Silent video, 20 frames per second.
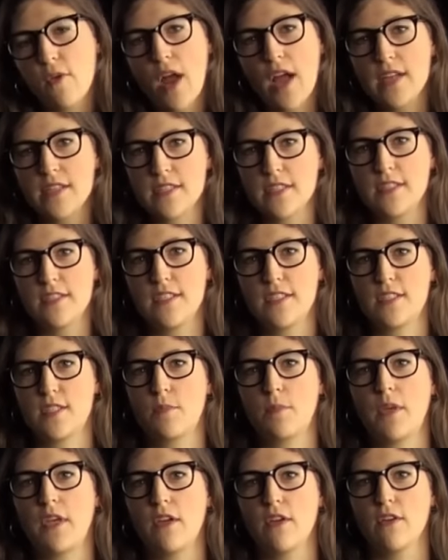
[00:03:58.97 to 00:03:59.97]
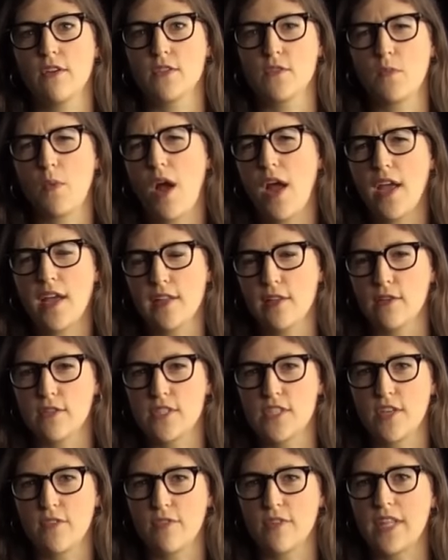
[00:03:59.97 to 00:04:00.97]
horizon disappears, why it
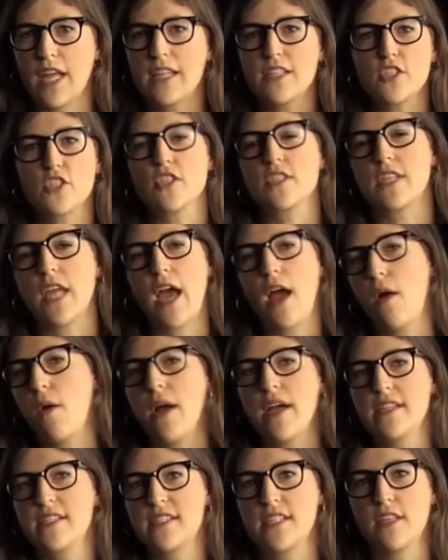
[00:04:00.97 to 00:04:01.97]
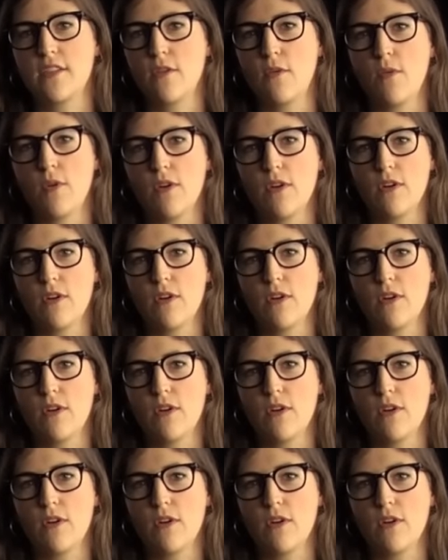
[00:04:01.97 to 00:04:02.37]
looks different. That's just how I see the